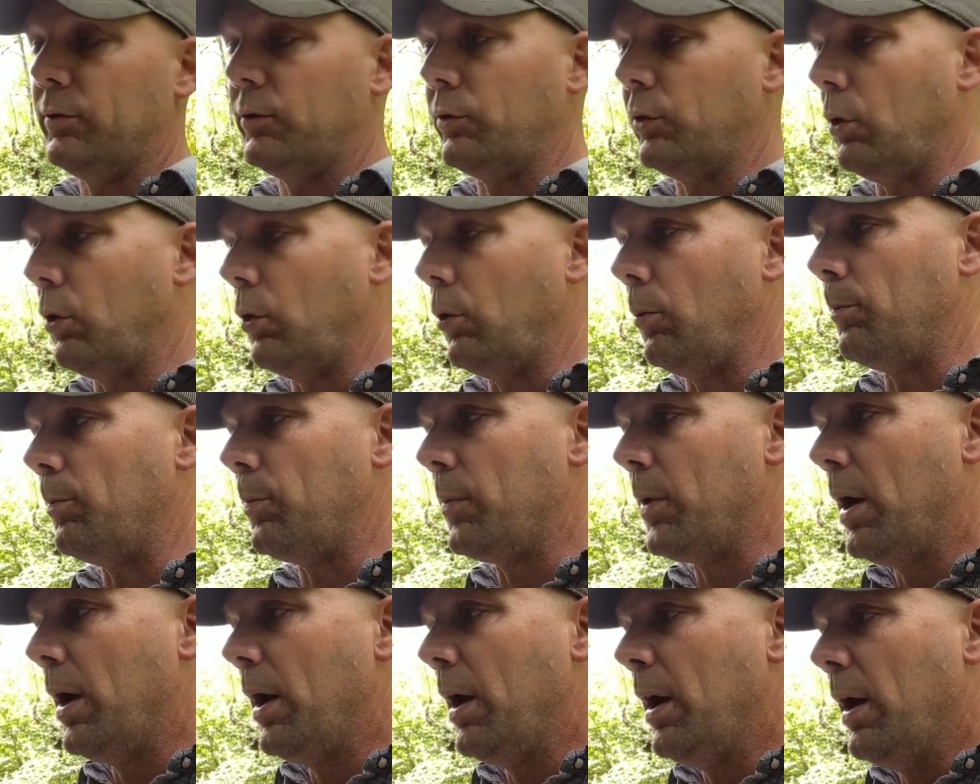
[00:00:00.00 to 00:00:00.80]
So
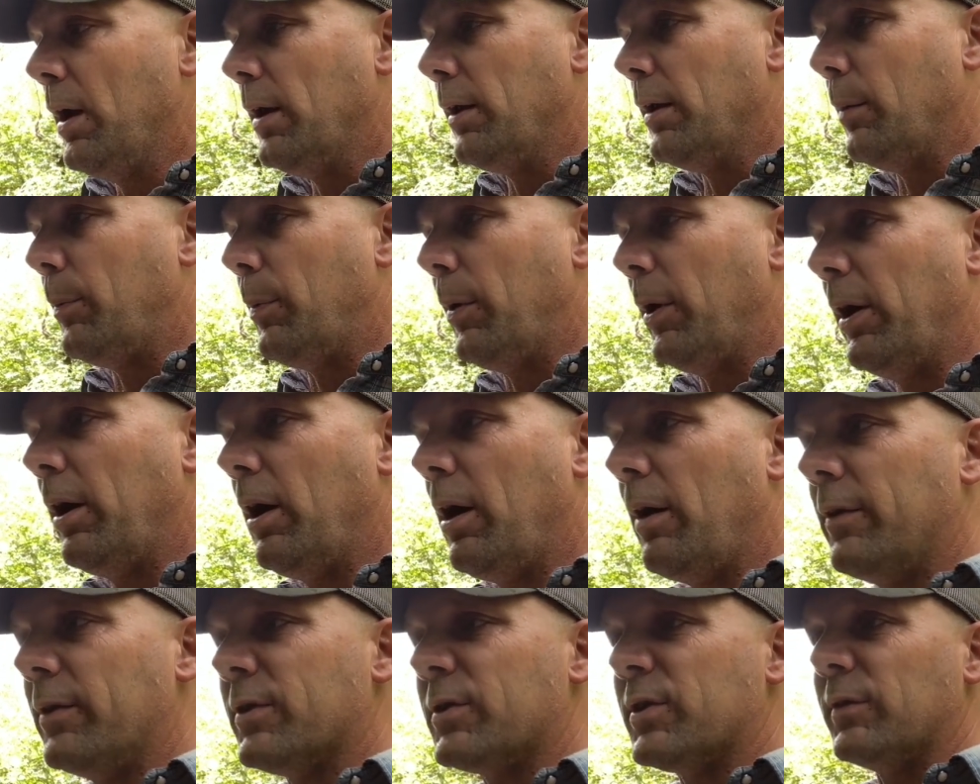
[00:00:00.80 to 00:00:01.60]
depending
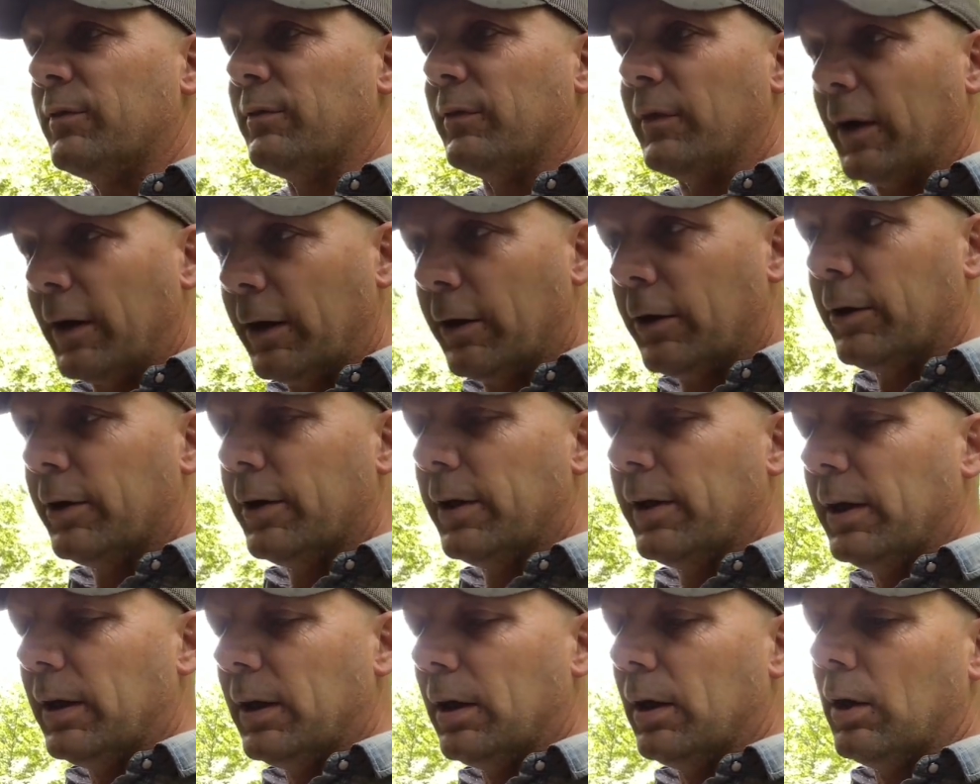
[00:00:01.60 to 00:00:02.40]
on the
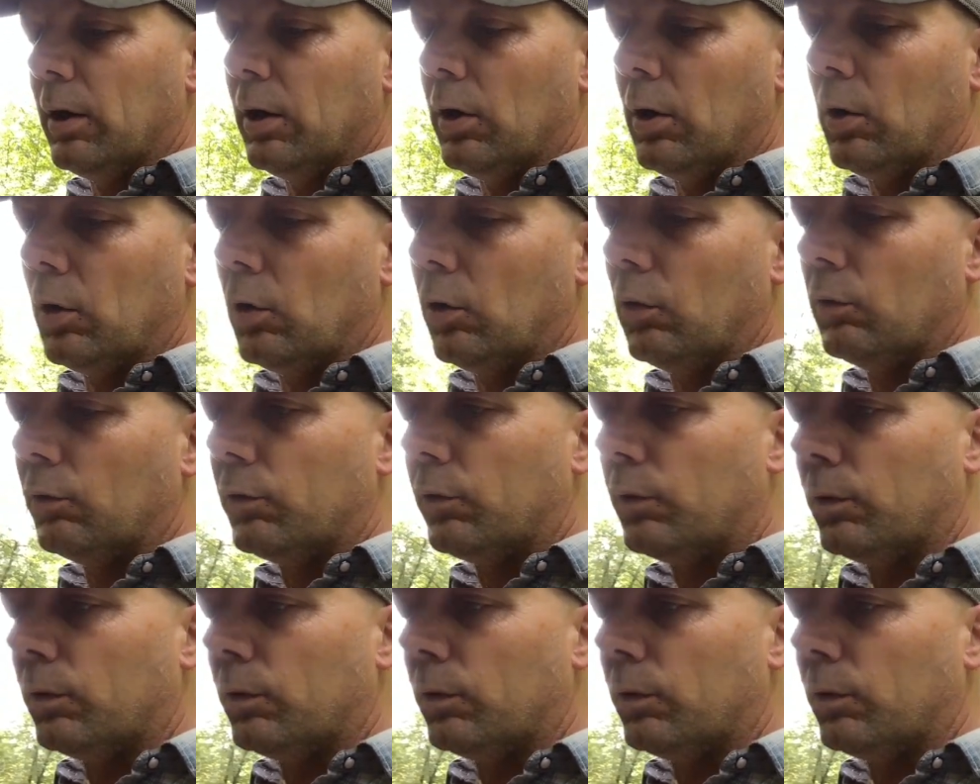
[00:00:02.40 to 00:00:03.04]
severity of